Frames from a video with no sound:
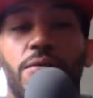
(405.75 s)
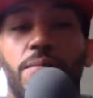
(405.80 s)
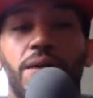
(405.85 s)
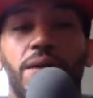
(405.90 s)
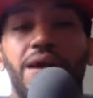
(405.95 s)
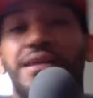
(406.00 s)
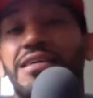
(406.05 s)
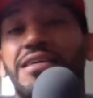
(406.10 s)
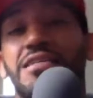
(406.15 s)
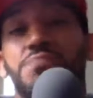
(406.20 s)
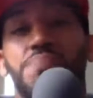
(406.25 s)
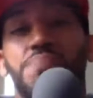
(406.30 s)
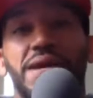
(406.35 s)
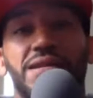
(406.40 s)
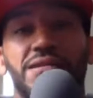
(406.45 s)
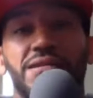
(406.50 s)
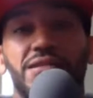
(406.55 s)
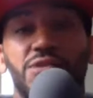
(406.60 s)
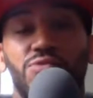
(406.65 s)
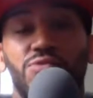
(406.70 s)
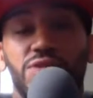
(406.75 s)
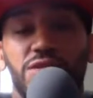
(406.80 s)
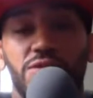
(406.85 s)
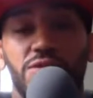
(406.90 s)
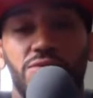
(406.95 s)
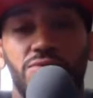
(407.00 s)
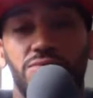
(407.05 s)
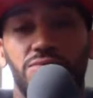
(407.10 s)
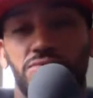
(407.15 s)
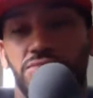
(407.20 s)
unexpectedly with
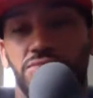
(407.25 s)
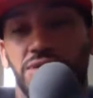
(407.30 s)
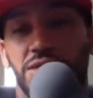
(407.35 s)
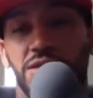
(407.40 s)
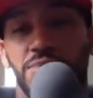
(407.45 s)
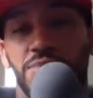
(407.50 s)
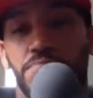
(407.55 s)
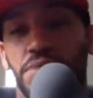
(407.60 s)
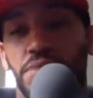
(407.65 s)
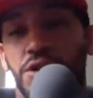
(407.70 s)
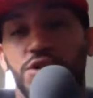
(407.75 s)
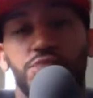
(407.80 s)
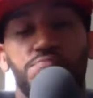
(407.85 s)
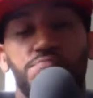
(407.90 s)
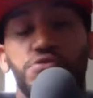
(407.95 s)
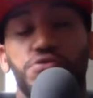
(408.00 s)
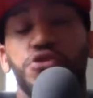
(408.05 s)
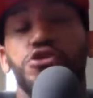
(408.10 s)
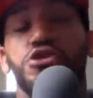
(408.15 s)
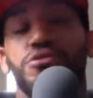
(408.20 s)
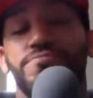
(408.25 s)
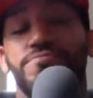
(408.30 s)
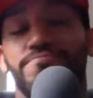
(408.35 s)
the punch push.